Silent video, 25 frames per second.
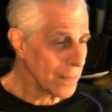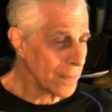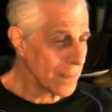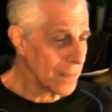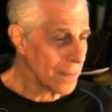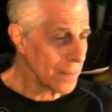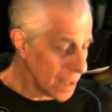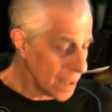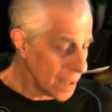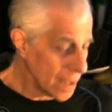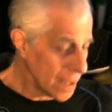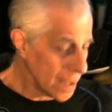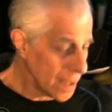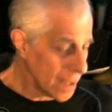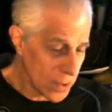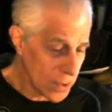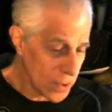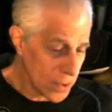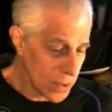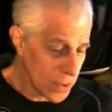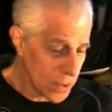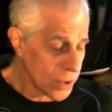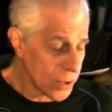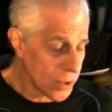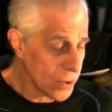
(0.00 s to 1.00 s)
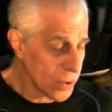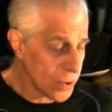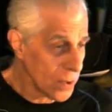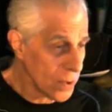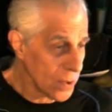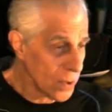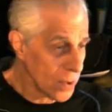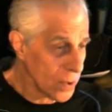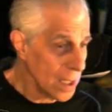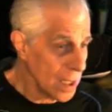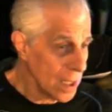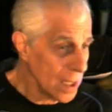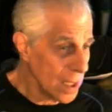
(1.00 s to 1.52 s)
is absolutely true. And
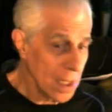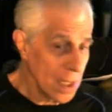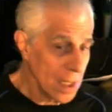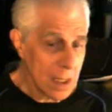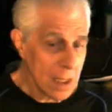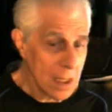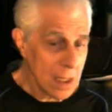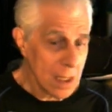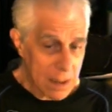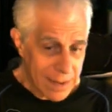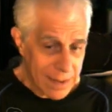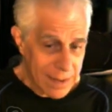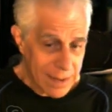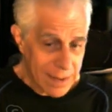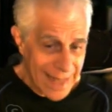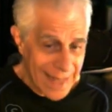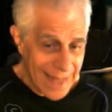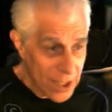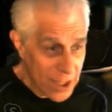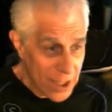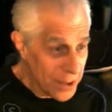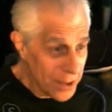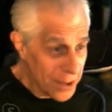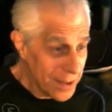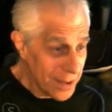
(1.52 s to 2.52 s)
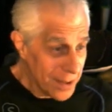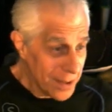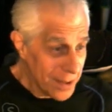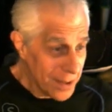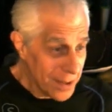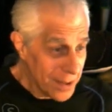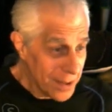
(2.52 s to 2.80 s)
NATO,